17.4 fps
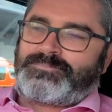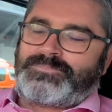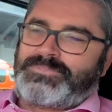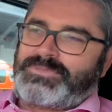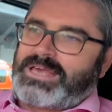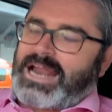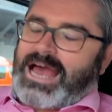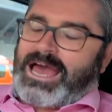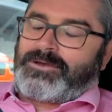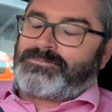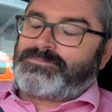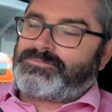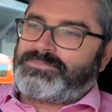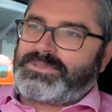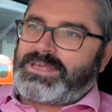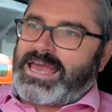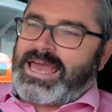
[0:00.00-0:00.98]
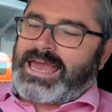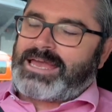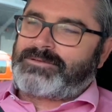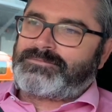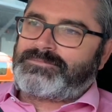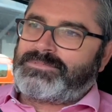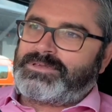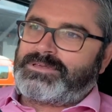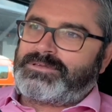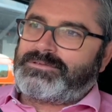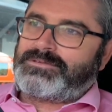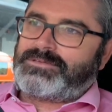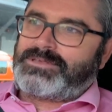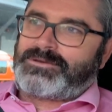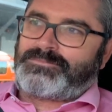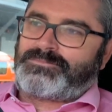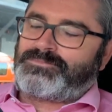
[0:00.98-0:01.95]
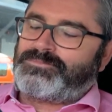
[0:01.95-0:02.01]
you know, yeah,
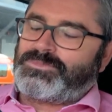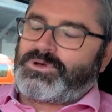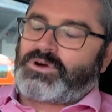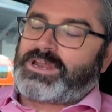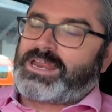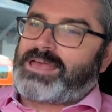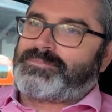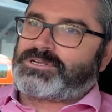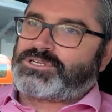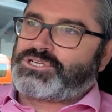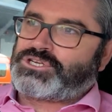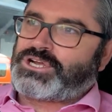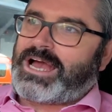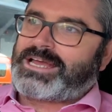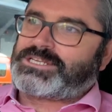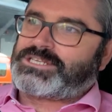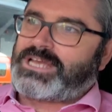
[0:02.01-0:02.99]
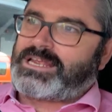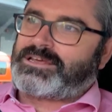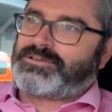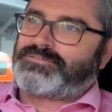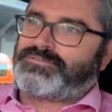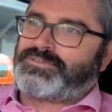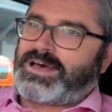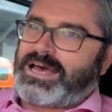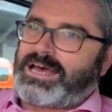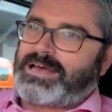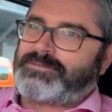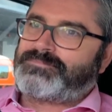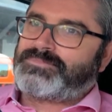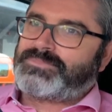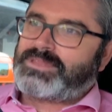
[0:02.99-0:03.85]
you're not going to get much change out of